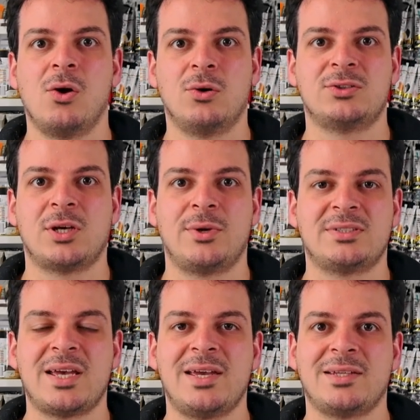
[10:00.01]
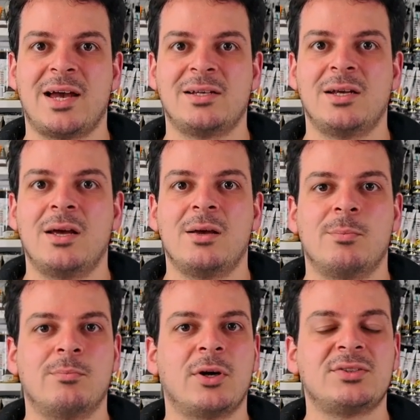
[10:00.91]
Also in saying that,
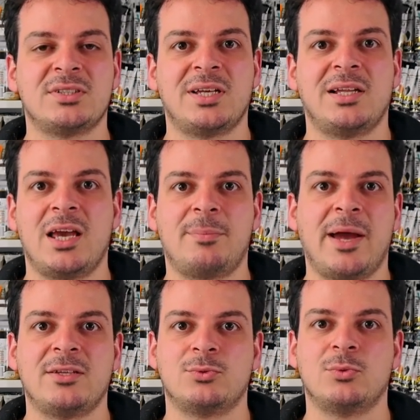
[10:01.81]
most Atelier paints will